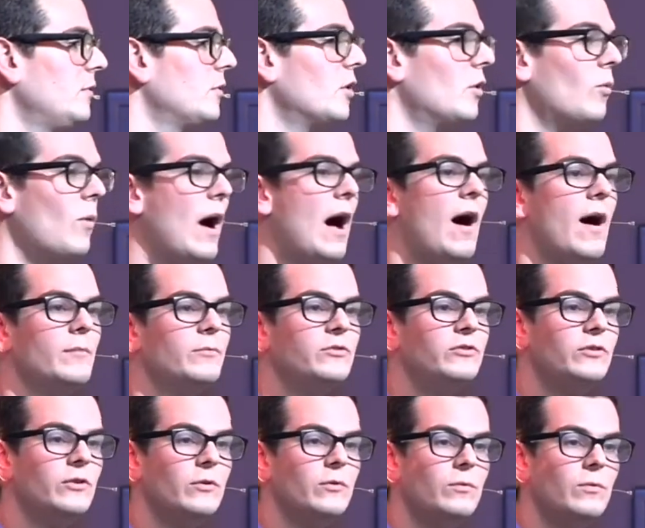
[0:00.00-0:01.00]
You'll go, wow, I'm
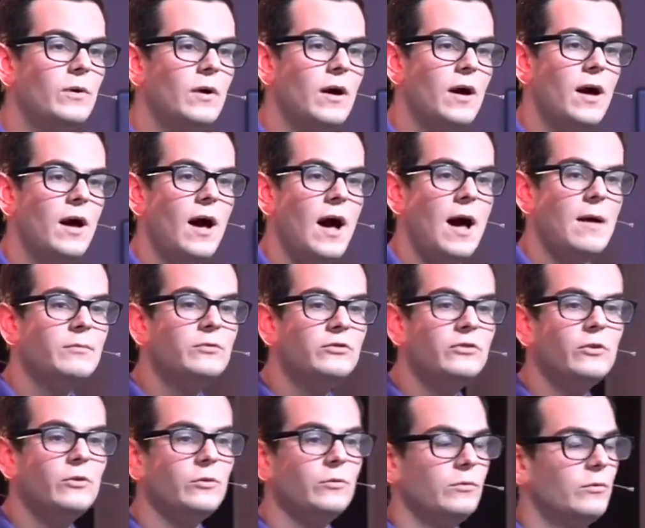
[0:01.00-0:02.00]

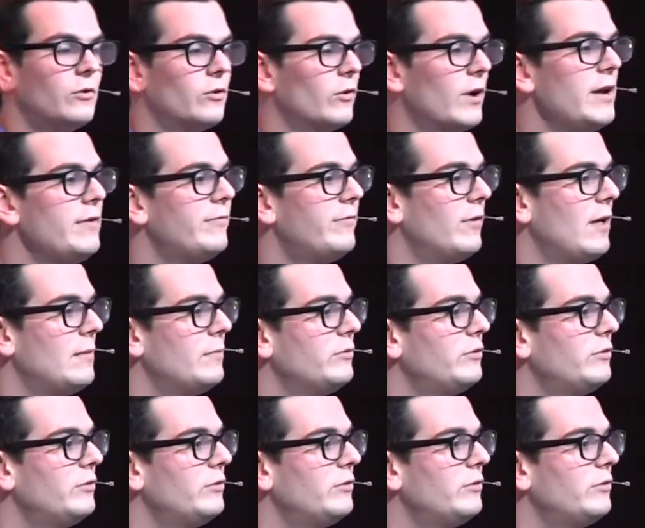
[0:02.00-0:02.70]
so grateful.